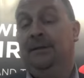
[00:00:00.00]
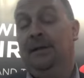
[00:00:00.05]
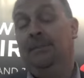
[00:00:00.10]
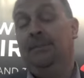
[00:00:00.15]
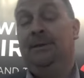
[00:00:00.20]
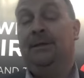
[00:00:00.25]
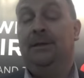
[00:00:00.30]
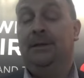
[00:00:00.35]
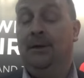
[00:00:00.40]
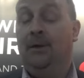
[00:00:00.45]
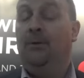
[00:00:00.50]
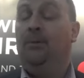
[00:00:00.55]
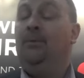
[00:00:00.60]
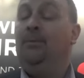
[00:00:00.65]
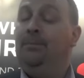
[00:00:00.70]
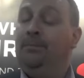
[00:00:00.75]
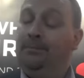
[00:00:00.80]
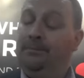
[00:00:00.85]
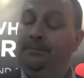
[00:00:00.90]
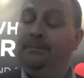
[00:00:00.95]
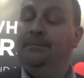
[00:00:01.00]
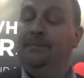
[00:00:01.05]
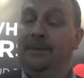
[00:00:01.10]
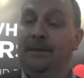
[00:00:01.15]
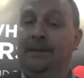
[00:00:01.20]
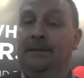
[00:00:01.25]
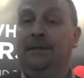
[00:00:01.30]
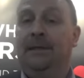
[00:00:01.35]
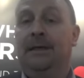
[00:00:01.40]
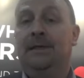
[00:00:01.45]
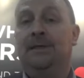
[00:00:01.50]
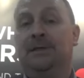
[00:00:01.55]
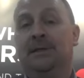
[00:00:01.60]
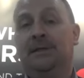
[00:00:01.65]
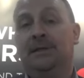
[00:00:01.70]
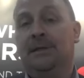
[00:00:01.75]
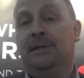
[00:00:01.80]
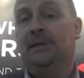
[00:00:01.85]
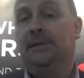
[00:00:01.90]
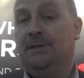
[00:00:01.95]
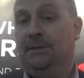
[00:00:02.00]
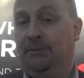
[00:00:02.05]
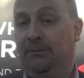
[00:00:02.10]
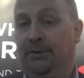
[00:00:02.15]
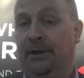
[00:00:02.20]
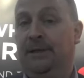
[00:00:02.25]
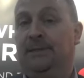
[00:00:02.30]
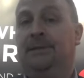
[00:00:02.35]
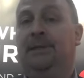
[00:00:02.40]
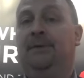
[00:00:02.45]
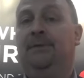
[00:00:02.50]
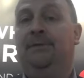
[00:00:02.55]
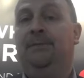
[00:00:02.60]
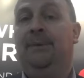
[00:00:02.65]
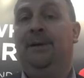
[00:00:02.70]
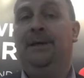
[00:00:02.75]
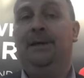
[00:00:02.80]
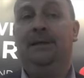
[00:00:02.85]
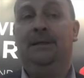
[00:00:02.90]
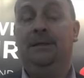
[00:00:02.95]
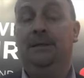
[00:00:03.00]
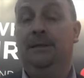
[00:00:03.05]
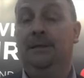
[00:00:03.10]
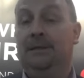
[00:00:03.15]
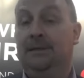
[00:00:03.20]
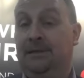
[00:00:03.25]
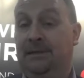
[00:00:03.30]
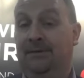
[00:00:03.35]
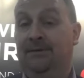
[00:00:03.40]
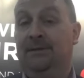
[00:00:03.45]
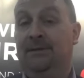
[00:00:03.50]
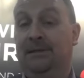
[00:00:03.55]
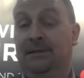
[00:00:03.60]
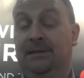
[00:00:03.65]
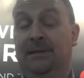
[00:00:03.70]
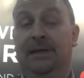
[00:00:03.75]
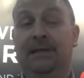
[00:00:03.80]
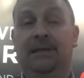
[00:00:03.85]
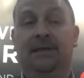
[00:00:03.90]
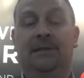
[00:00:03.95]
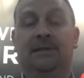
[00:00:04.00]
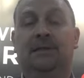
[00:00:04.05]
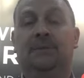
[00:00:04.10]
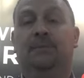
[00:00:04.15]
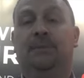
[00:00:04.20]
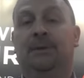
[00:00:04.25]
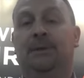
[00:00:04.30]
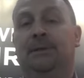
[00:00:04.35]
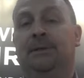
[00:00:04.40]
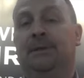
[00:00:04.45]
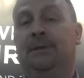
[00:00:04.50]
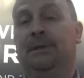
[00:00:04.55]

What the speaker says: I mean, I know that AT&T did some great stuff back in the 70s and 80s, but